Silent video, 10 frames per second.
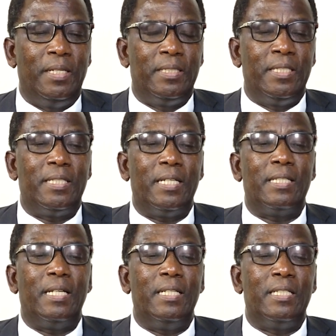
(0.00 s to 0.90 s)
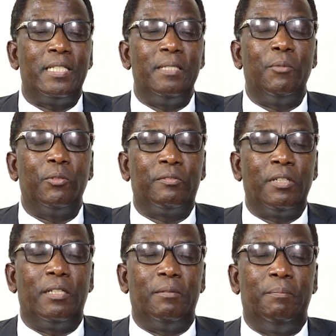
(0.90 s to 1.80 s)
Jesus had a team of
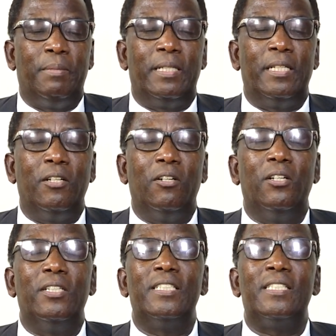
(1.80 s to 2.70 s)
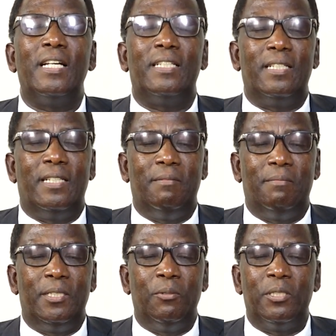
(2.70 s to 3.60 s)
12, but they all deserted
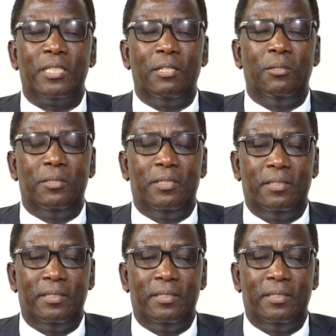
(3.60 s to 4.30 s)
him. He was alone.